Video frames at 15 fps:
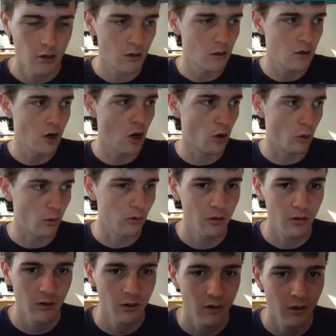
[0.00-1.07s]
No.
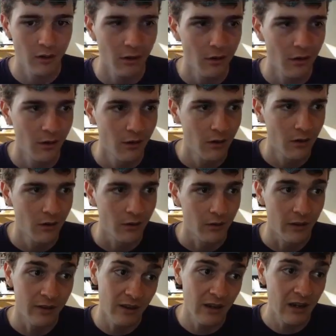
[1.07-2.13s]

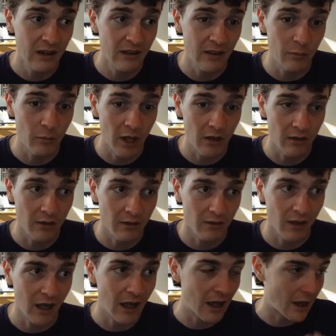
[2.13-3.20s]
This is an easy base.
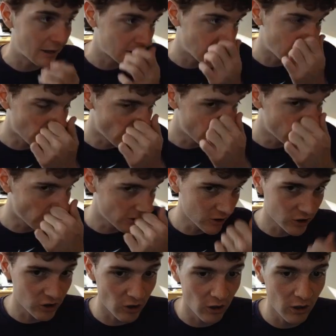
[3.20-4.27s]
I love how I
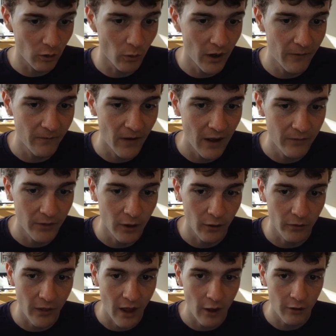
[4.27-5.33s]
just turned away
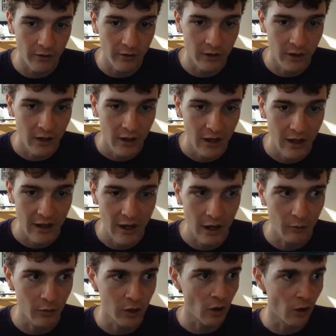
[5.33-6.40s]
500,000, and now
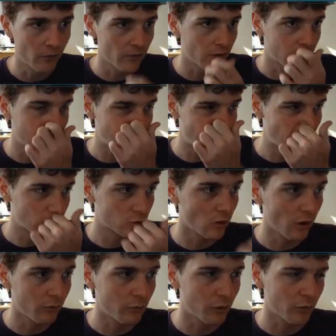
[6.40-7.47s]
I'm gonna go for this Town Hall
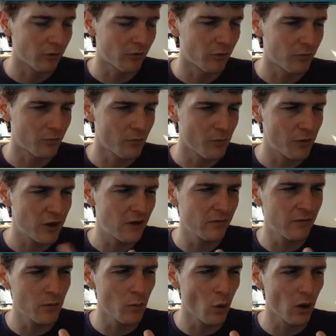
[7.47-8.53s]
12. But think of
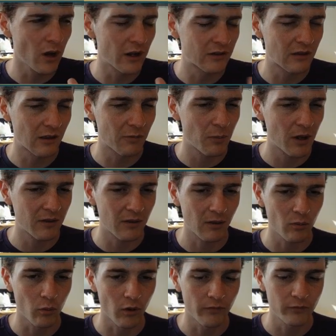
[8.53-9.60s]
it more like this base
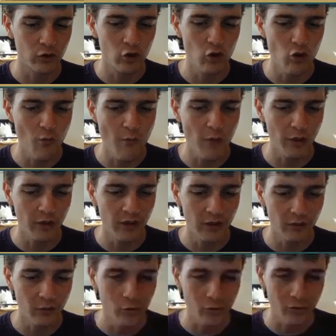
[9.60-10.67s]
is worth 2
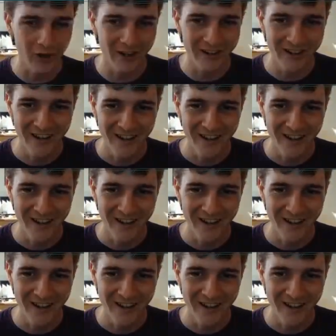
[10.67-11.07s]
million loot, right?